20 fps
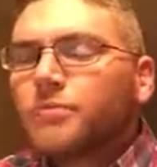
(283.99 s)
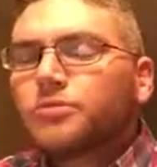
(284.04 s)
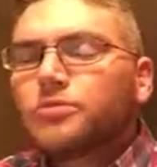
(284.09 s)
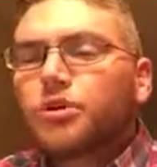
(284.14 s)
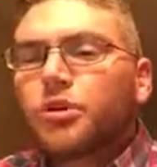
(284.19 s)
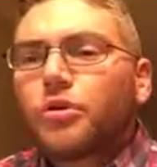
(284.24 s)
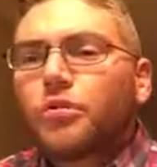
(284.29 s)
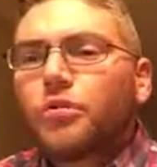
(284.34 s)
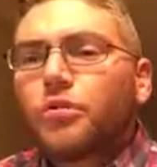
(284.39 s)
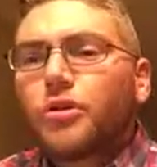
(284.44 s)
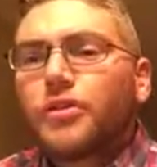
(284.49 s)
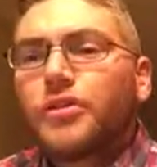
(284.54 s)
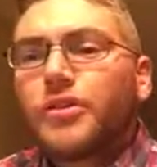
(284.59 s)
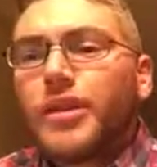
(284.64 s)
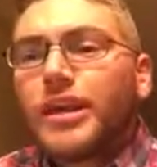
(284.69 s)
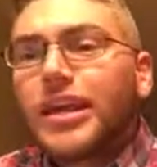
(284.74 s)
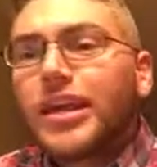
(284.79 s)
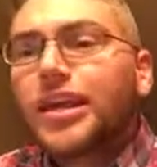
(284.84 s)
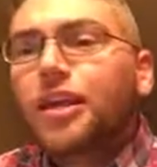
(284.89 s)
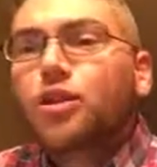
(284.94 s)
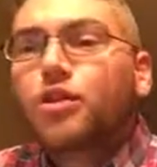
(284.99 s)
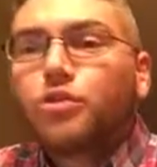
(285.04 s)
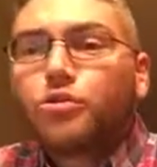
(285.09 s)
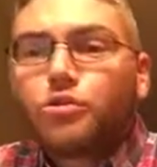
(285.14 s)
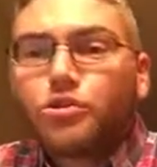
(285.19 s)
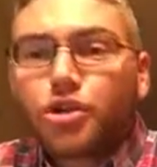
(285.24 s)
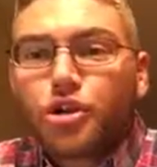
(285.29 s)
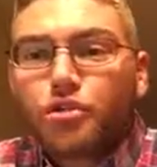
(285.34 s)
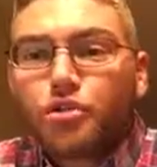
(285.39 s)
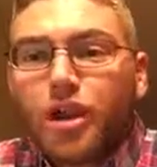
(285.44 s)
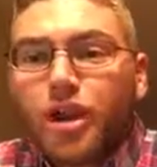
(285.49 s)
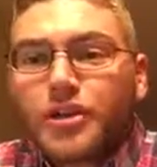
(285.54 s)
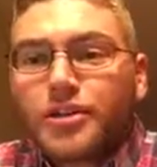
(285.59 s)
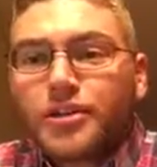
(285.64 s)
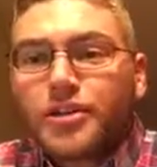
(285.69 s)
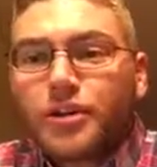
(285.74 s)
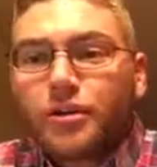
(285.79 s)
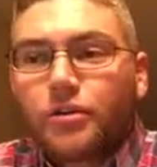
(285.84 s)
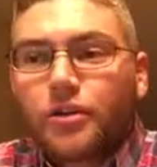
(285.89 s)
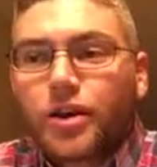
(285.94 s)
So the inclusion
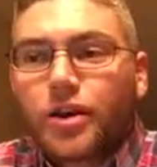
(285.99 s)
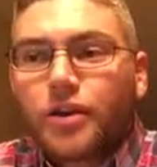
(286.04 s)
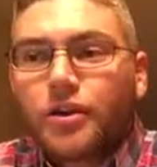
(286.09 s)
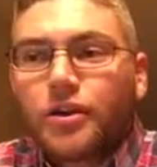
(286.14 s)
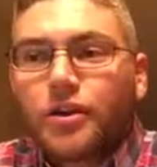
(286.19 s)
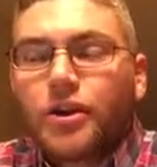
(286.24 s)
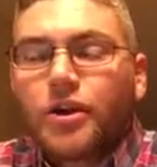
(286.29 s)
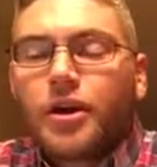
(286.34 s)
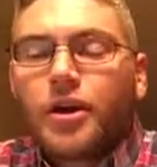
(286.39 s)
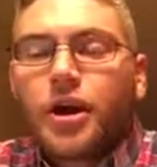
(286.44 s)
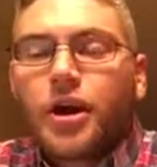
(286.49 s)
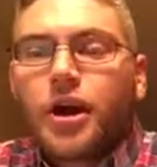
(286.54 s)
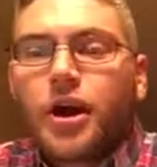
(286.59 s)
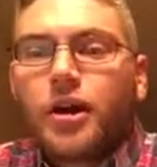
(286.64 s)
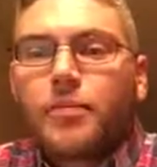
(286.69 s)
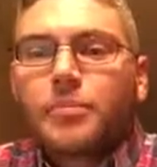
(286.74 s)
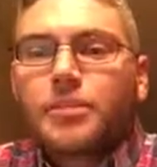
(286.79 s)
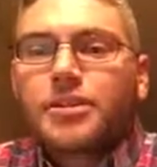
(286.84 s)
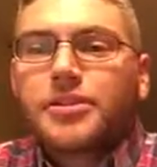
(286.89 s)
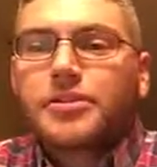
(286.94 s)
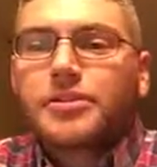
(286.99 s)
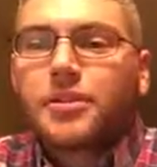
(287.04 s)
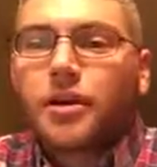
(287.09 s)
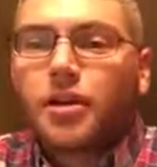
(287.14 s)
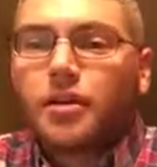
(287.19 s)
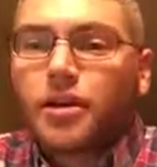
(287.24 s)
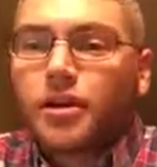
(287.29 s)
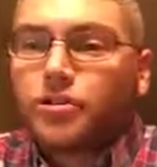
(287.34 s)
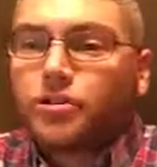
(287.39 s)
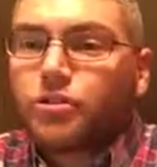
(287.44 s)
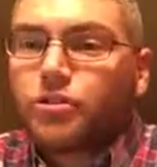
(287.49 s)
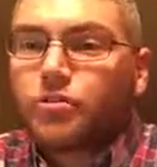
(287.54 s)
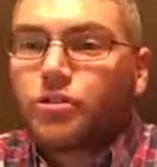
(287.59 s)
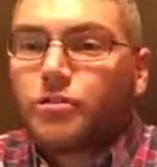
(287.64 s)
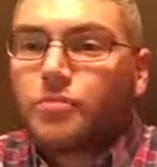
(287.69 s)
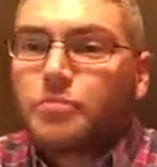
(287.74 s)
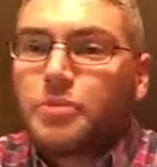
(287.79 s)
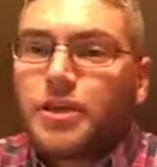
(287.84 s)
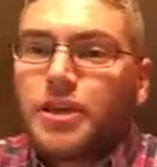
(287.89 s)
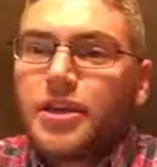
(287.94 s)
criteria, all right, so
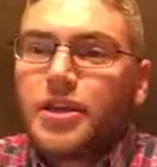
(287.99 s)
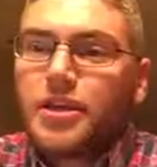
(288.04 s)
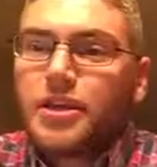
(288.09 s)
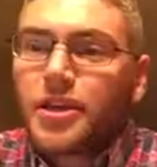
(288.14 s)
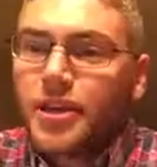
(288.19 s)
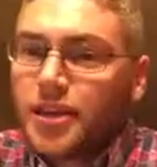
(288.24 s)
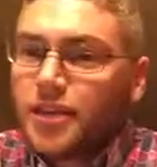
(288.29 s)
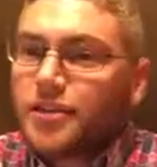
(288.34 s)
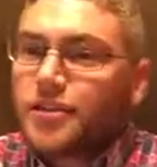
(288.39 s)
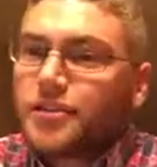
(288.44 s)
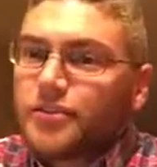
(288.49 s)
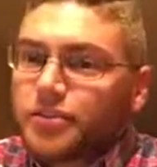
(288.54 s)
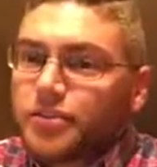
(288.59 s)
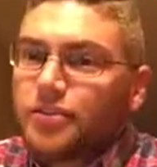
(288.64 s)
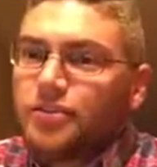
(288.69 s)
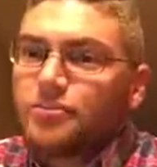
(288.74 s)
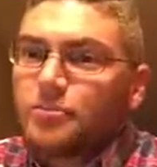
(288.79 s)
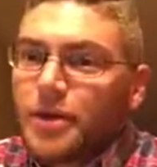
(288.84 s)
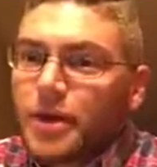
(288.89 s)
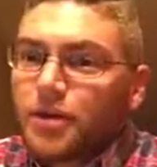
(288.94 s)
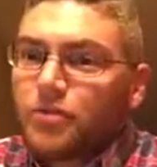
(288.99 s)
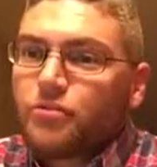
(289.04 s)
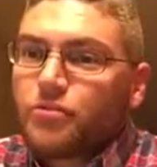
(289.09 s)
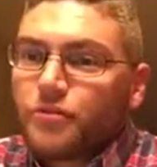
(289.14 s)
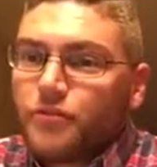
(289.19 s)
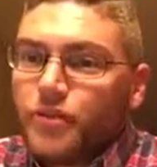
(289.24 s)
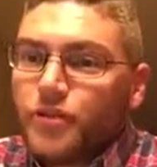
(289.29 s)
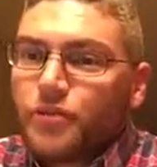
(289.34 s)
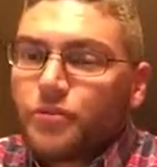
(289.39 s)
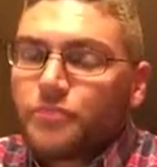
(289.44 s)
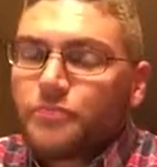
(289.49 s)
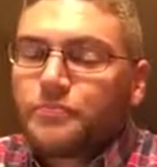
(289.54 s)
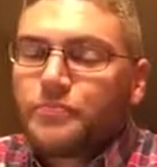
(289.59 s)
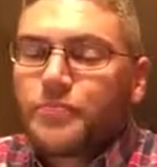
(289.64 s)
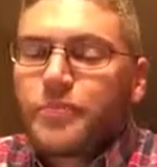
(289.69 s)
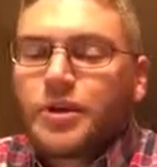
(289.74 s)
to be into the systematic review,